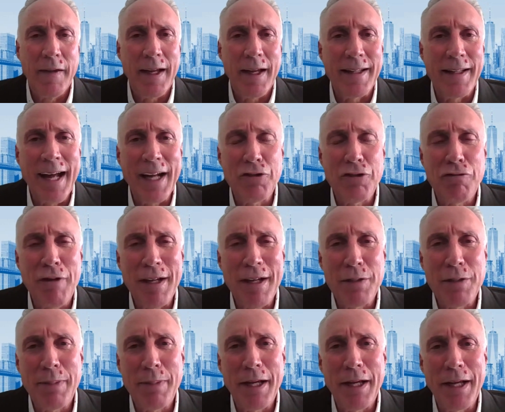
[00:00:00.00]
It's not
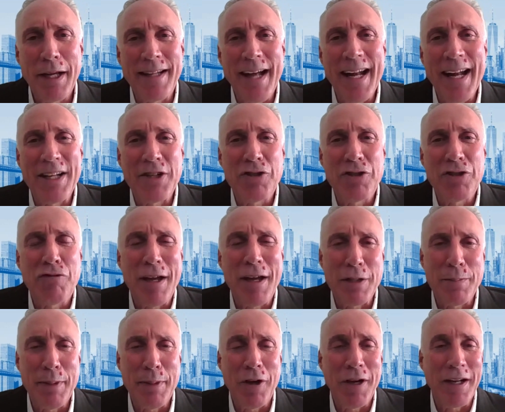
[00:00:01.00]
as
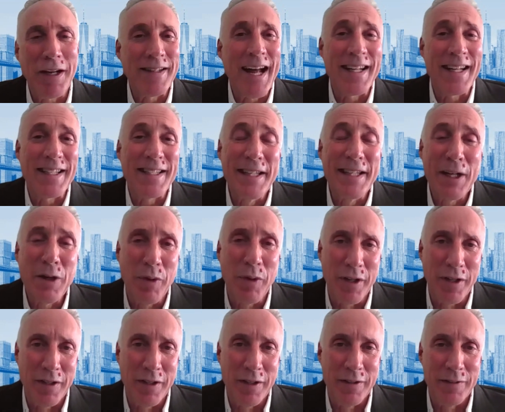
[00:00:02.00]
transparent, it's not as liquid.
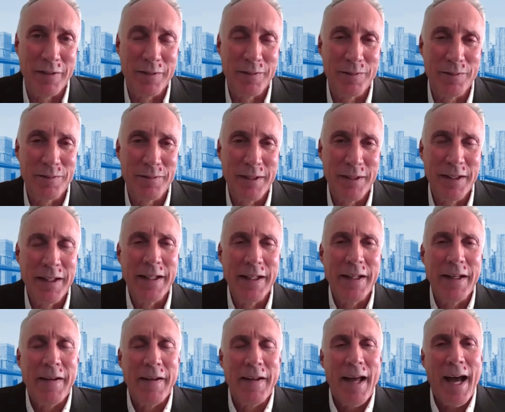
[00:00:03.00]

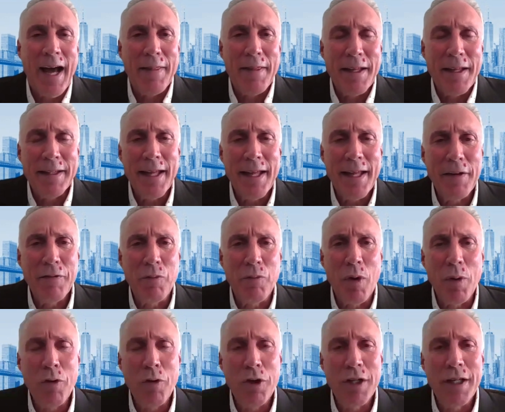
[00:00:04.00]
I think that if
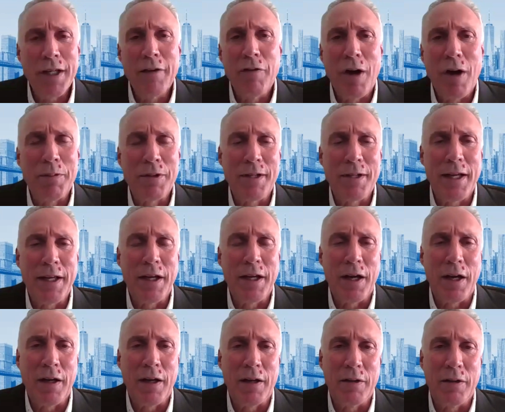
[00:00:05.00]
one were to give up, say,
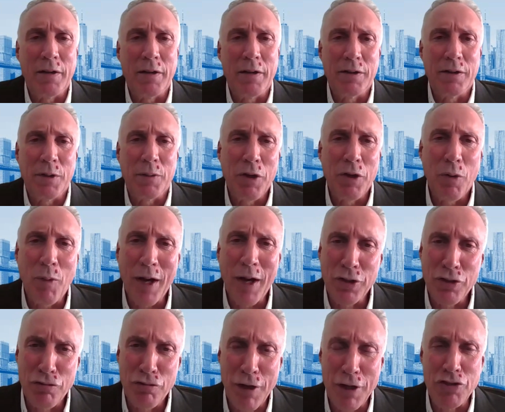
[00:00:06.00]
we don't want
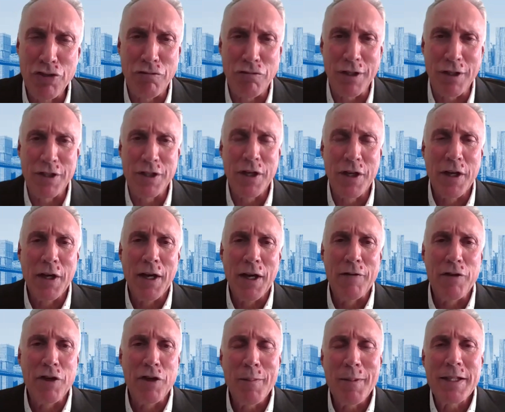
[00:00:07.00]
treasuries. If
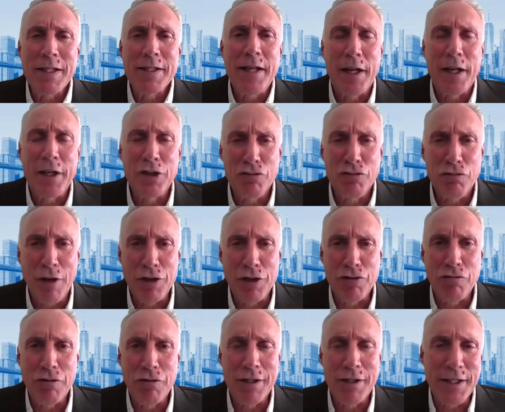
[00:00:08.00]
you're going to be selling
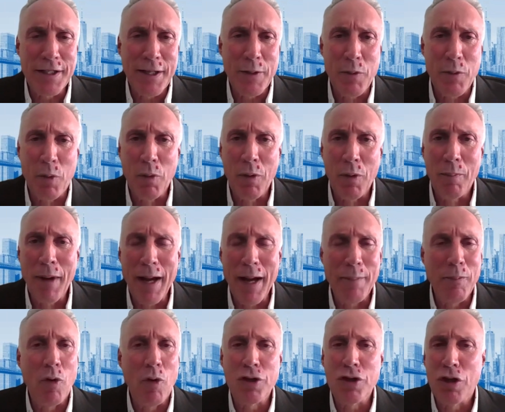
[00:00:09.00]
treasuries and say, well, we'll buy
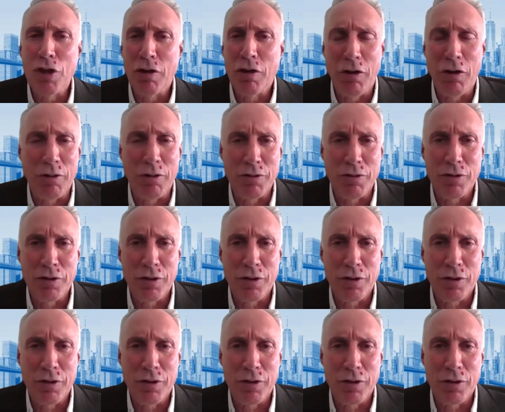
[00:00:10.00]
more euros.